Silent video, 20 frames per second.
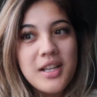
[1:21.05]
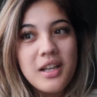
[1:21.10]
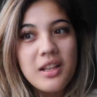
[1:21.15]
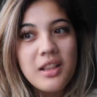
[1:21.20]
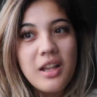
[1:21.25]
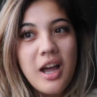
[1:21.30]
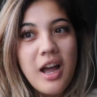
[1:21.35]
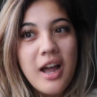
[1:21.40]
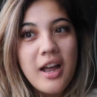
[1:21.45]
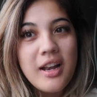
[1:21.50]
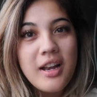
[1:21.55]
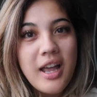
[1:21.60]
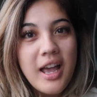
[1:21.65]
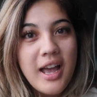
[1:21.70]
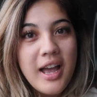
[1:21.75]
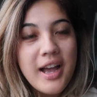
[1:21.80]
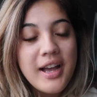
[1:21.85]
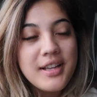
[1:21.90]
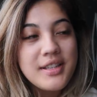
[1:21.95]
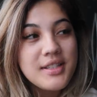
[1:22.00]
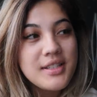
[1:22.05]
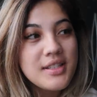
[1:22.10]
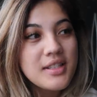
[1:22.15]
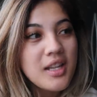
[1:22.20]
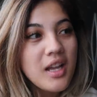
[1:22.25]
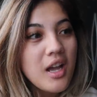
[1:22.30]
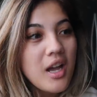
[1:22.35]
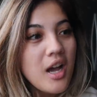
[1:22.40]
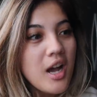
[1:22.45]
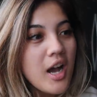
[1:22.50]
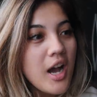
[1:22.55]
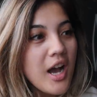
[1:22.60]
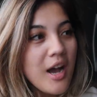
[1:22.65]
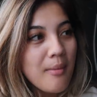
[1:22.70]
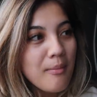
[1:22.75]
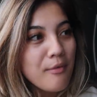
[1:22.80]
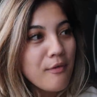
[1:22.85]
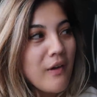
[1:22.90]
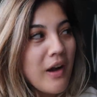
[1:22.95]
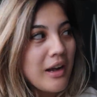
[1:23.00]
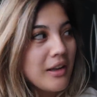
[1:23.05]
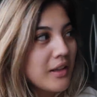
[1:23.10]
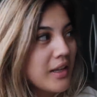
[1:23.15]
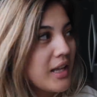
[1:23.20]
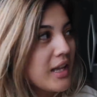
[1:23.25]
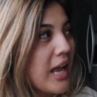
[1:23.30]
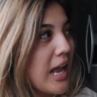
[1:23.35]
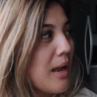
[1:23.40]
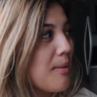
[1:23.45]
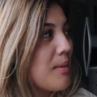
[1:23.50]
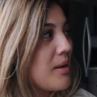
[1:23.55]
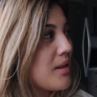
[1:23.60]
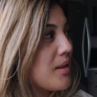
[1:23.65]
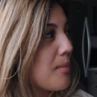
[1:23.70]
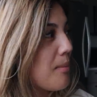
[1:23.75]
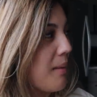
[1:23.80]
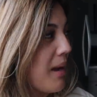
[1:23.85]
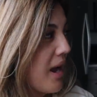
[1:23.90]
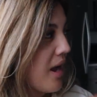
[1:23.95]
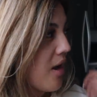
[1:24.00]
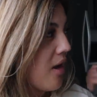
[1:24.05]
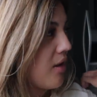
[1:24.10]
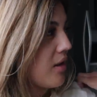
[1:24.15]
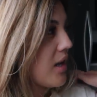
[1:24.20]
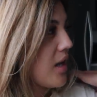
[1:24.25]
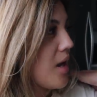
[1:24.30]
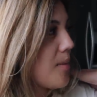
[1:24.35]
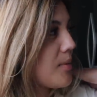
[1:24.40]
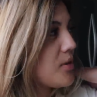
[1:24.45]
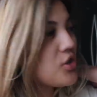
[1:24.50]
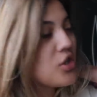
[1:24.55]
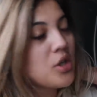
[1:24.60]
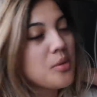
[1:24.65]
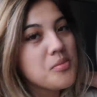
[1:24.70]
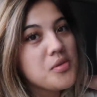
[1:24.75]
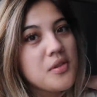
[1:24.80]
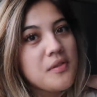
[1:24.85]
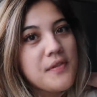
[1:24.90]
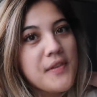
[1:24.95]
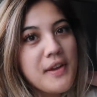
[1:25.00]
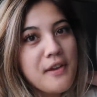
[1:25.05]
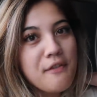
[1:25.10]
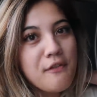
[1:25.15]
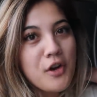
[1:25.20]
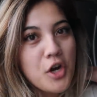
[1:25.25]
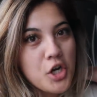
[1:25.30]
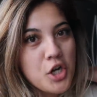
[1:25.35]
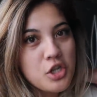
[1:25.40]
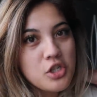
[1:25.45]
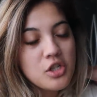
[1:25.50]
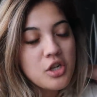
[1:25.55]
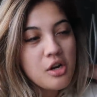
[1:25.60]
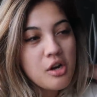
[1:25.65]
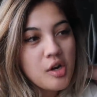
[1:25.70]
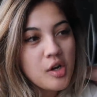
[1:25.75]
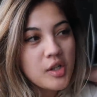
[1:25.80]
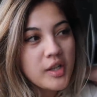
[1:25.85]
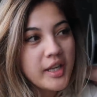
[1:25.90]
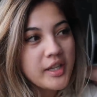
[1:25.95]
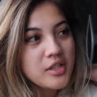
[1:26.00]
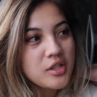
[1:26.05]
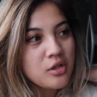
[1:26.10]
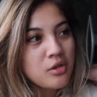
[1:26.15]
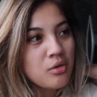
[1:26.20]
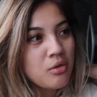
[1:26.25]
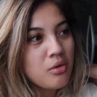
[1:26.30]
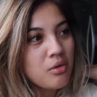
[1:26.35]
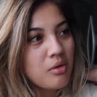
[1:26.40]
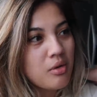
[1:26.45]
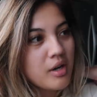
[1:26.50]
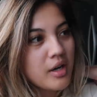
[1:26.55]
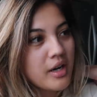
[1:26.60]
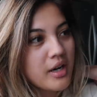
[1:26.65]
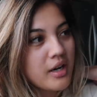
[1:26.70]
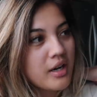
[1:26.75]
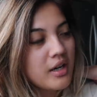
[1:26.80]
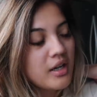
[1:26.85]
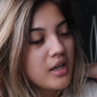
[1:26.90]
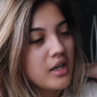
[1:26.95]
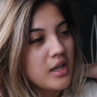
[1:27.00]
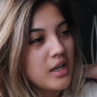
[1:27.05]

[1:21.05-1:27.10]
A lot has um, finally came in the mail um, in terms of like furniture and like decor.